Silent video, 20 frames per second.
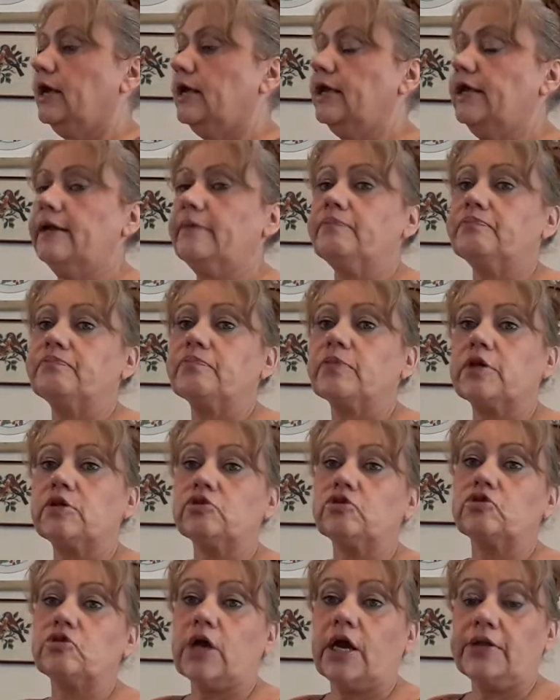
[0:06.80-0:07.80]

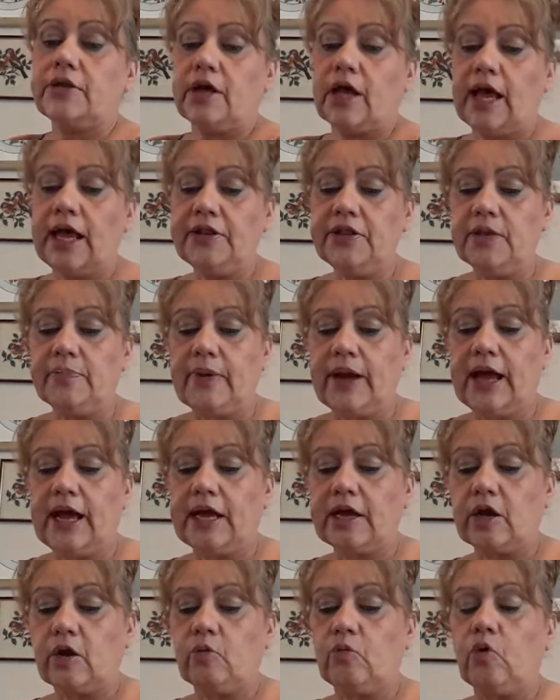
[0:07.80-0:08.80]
and in the
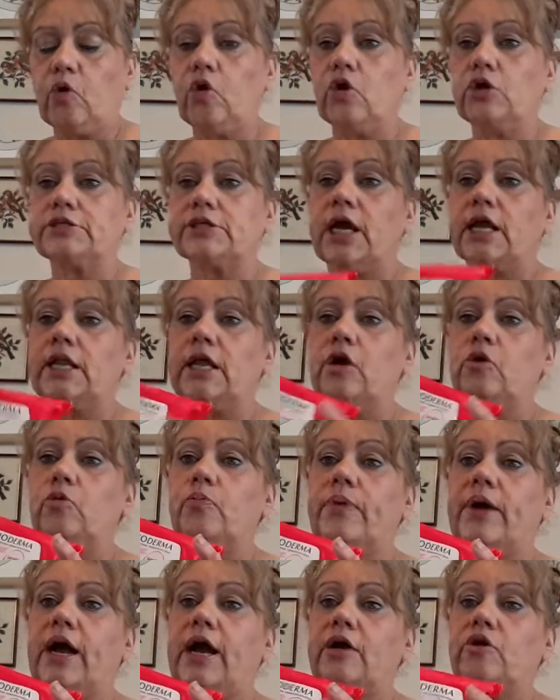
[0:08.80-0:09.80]
bag was a little
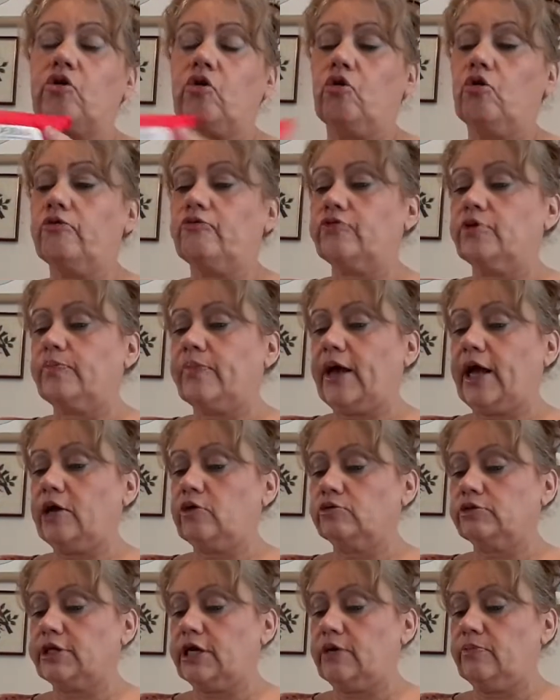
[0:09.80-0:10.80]
bag of the
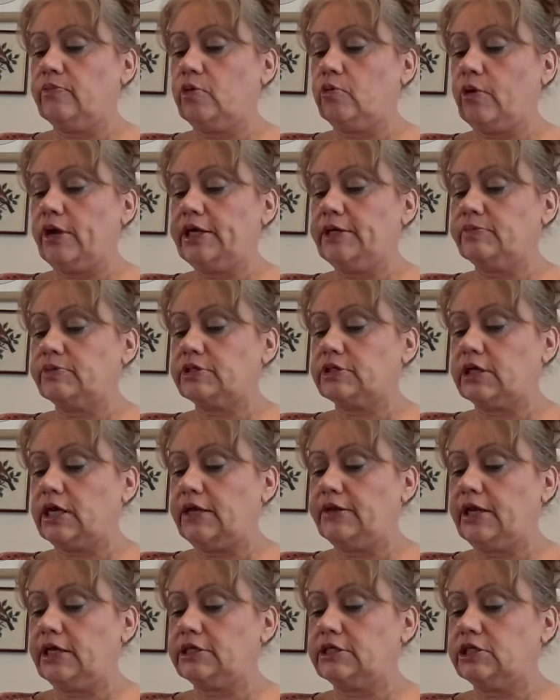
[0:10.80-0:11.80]
Bioderma wipes,
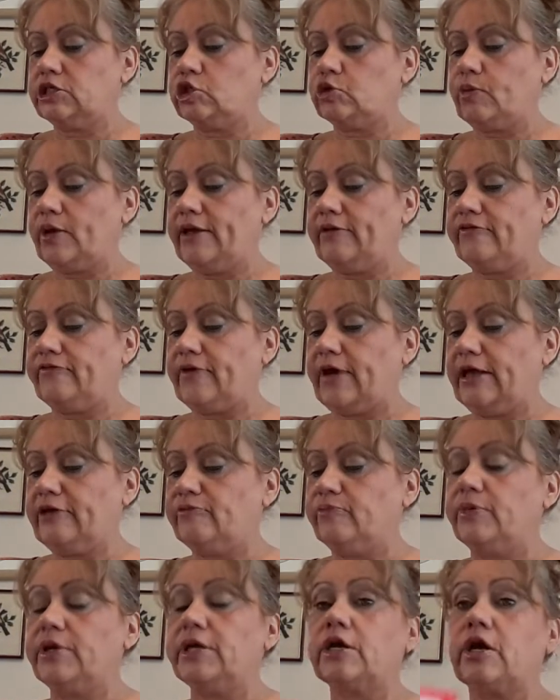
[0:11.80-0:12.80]
and this is
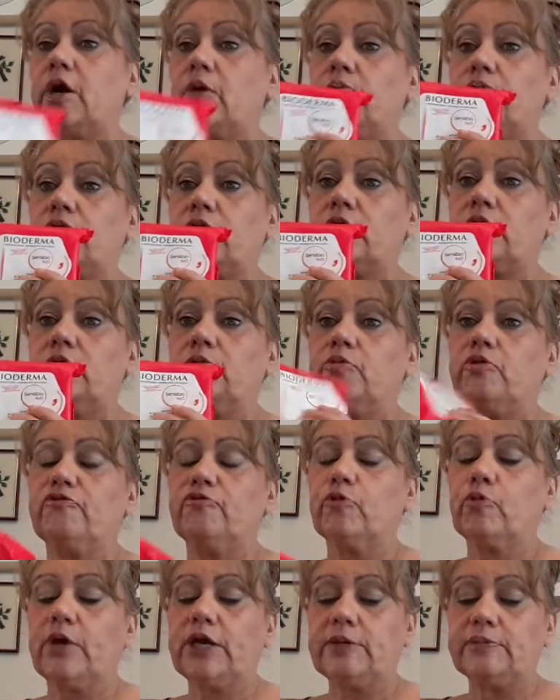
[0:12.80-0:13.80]
25 makeup
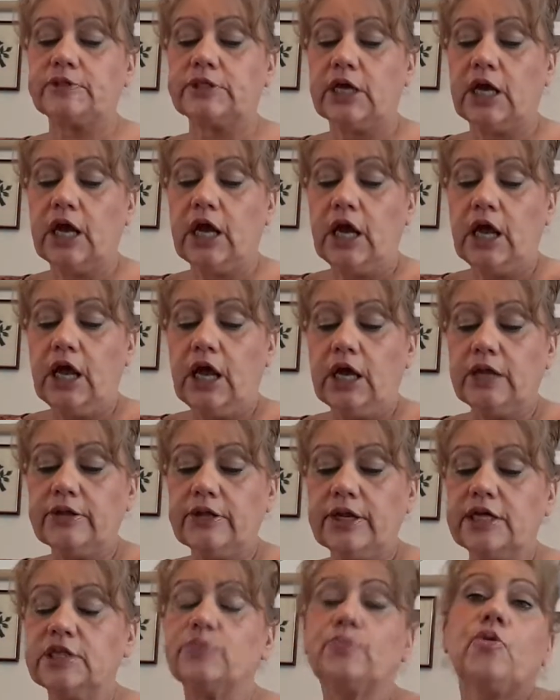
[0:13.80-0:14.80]
removal wipes.
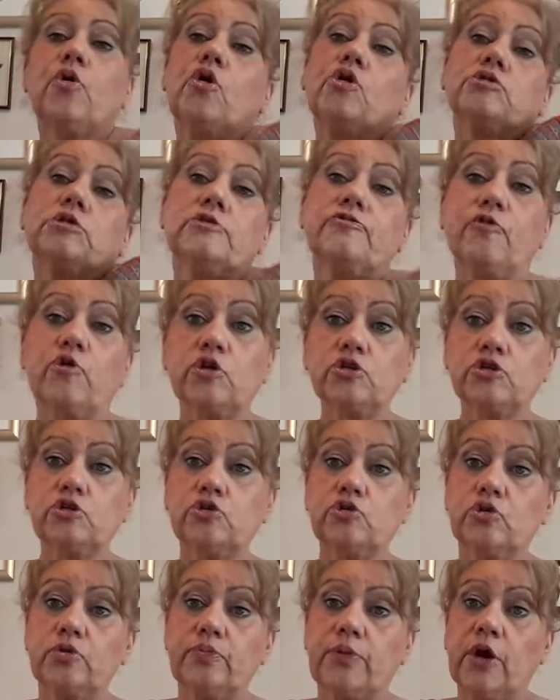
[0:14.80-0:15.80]
Now this box is
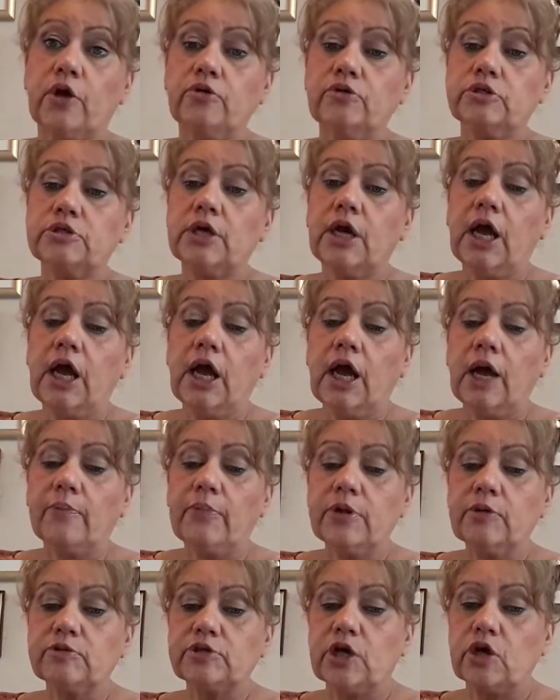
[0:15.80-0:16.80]
£42, but
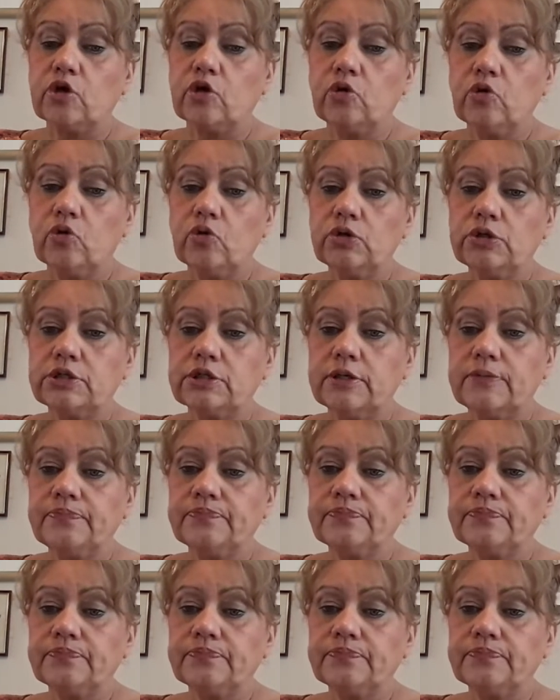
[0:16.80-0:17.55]
there was a code